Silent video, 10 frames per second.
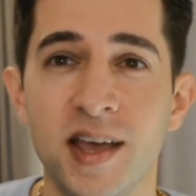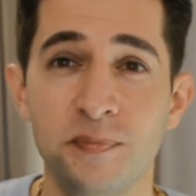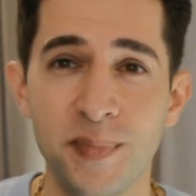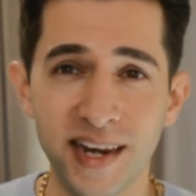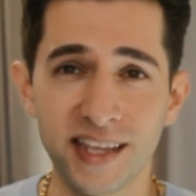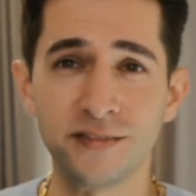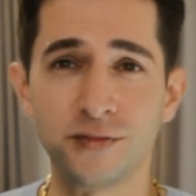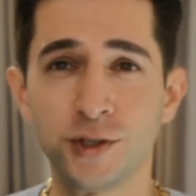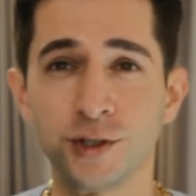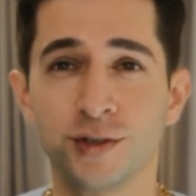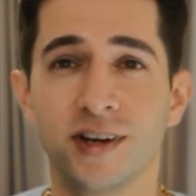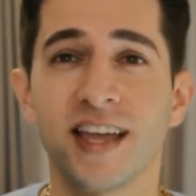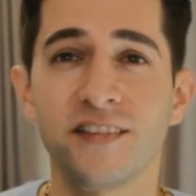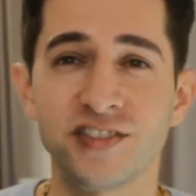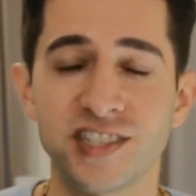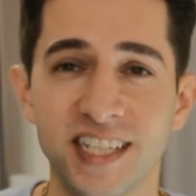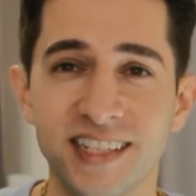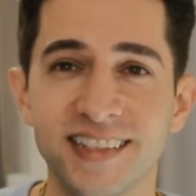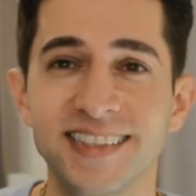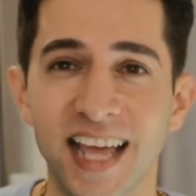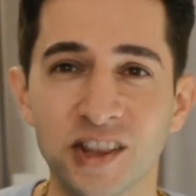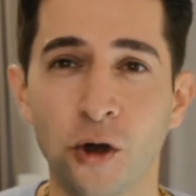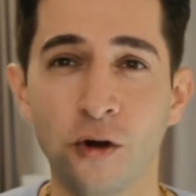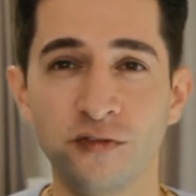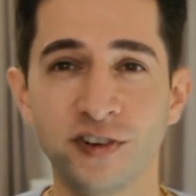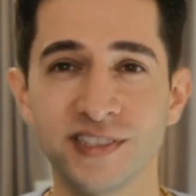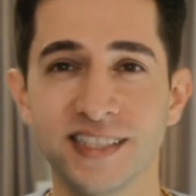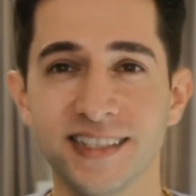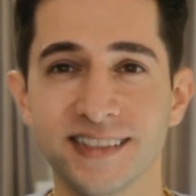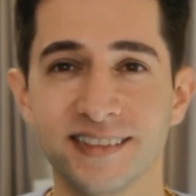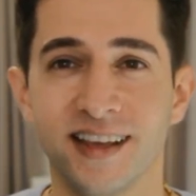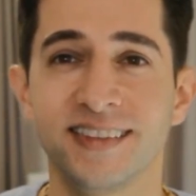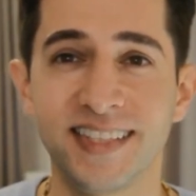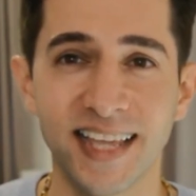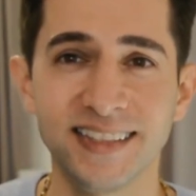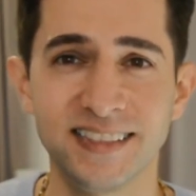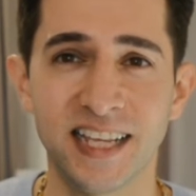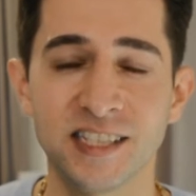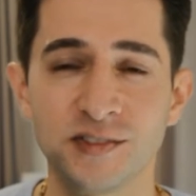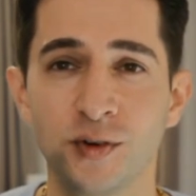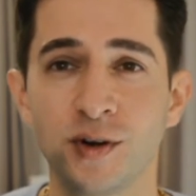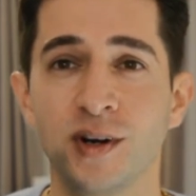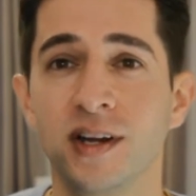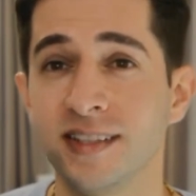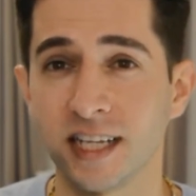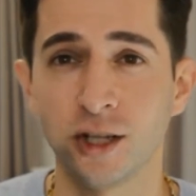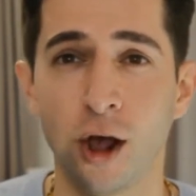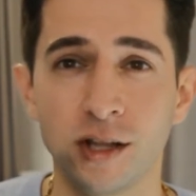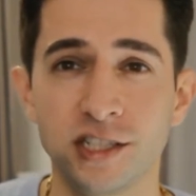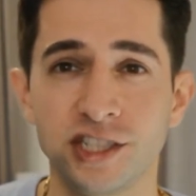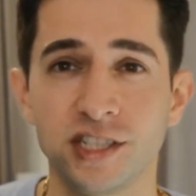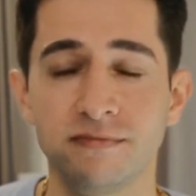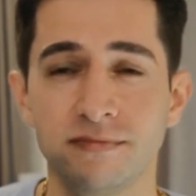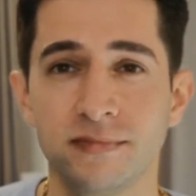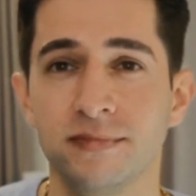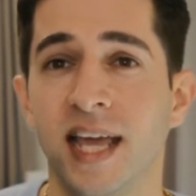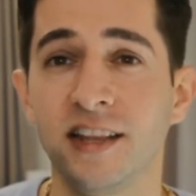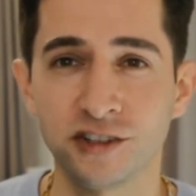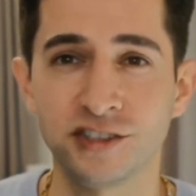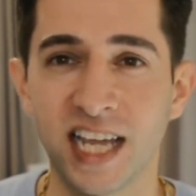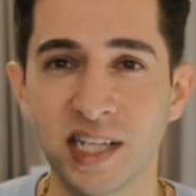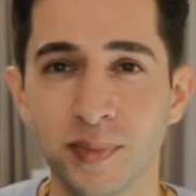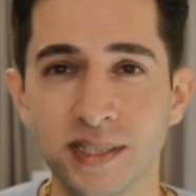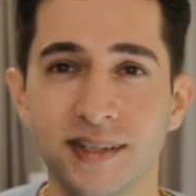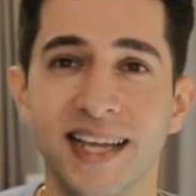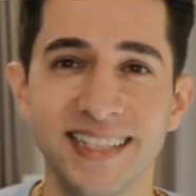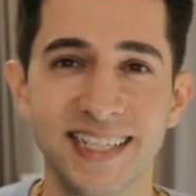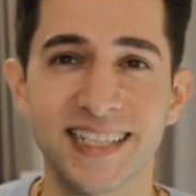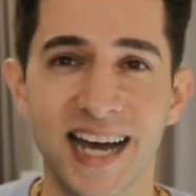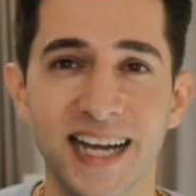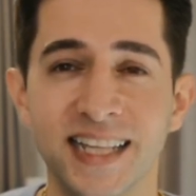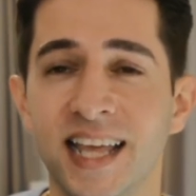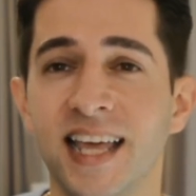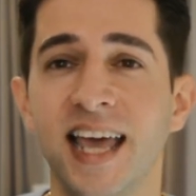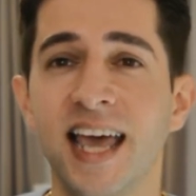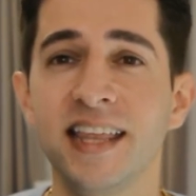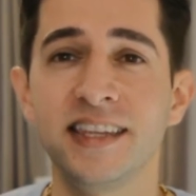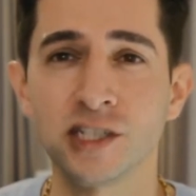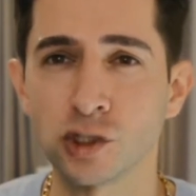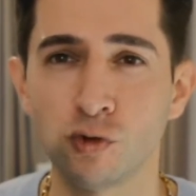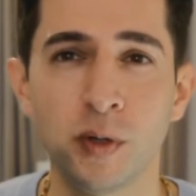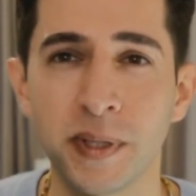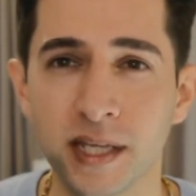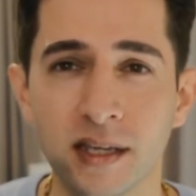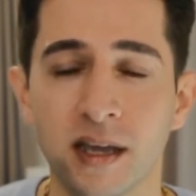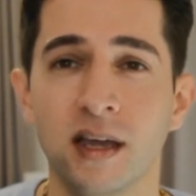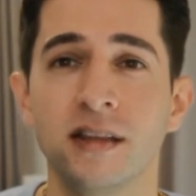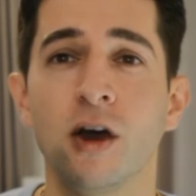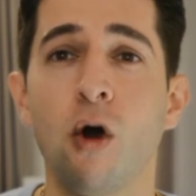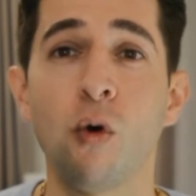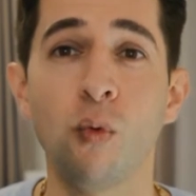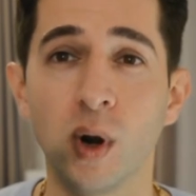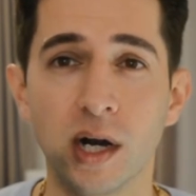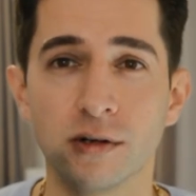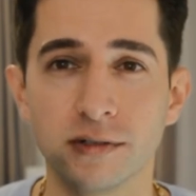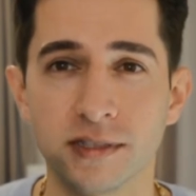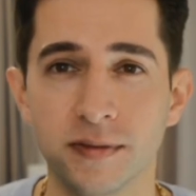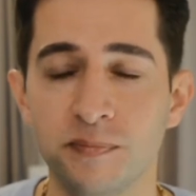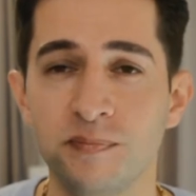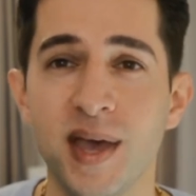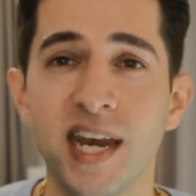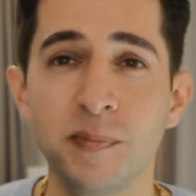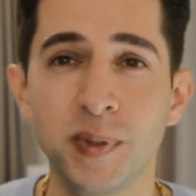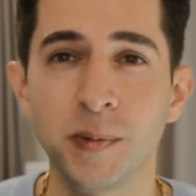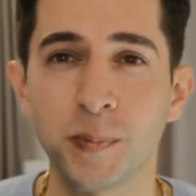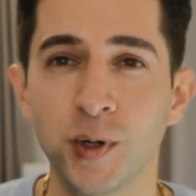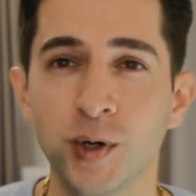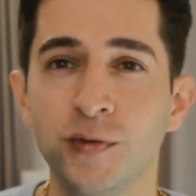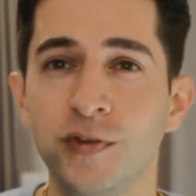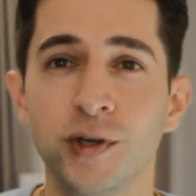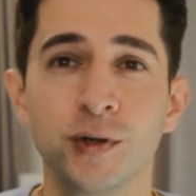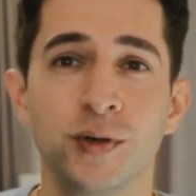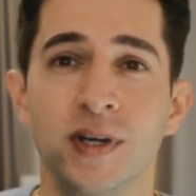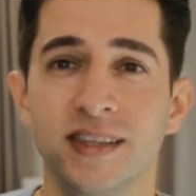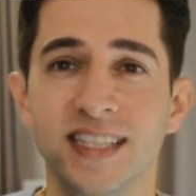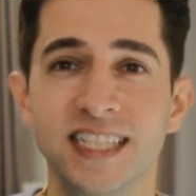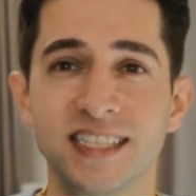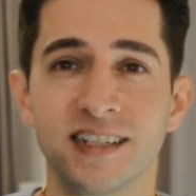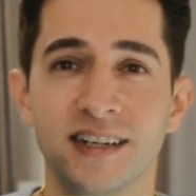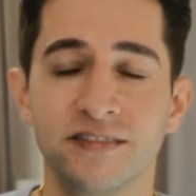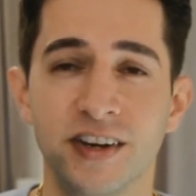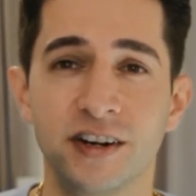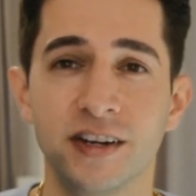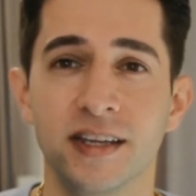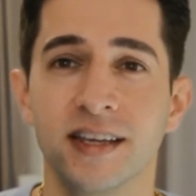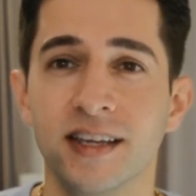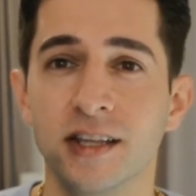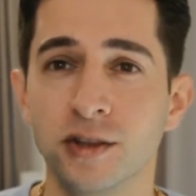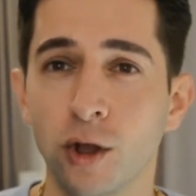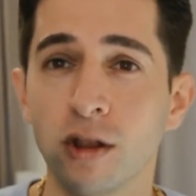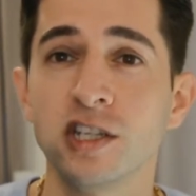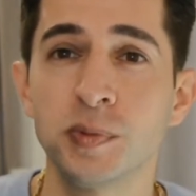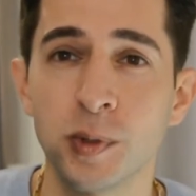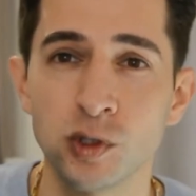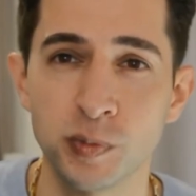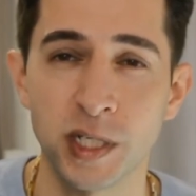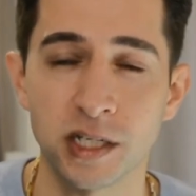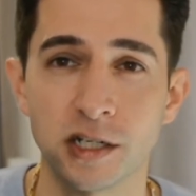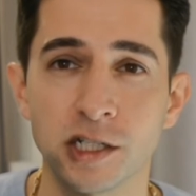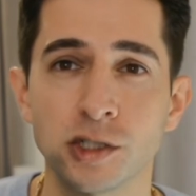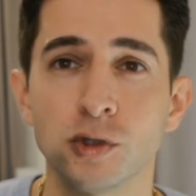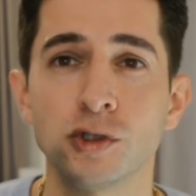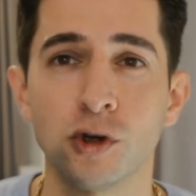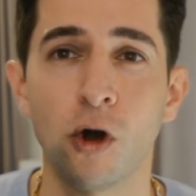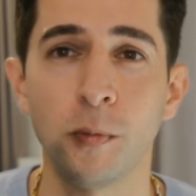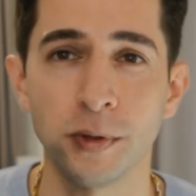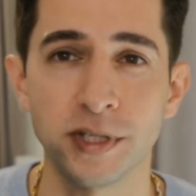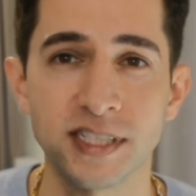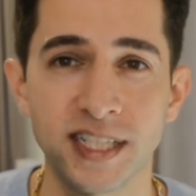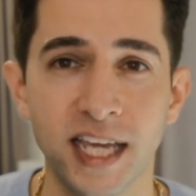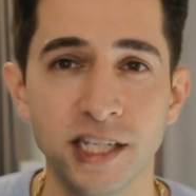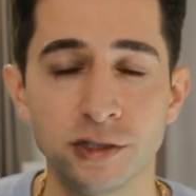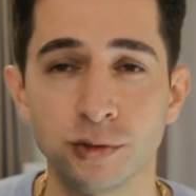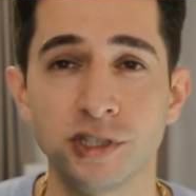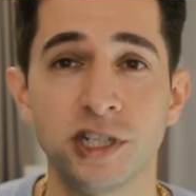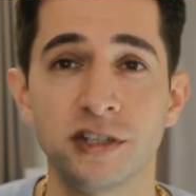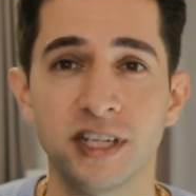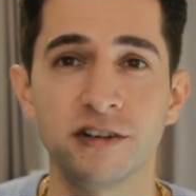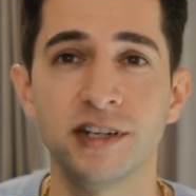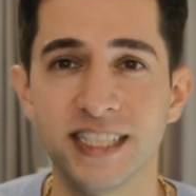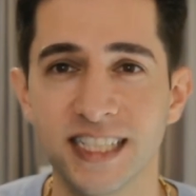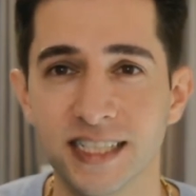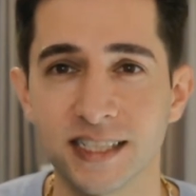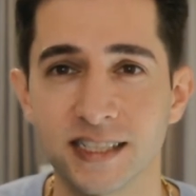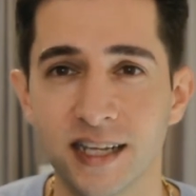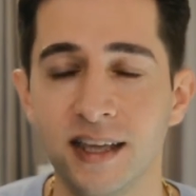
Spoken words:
Many of you have seen TED conferences. TED stands for Technology, Entertainment, and Design, and they're sweeping the whole world. Many people feel these are very knowledgeable speakers who show up on the stage to share their ideas.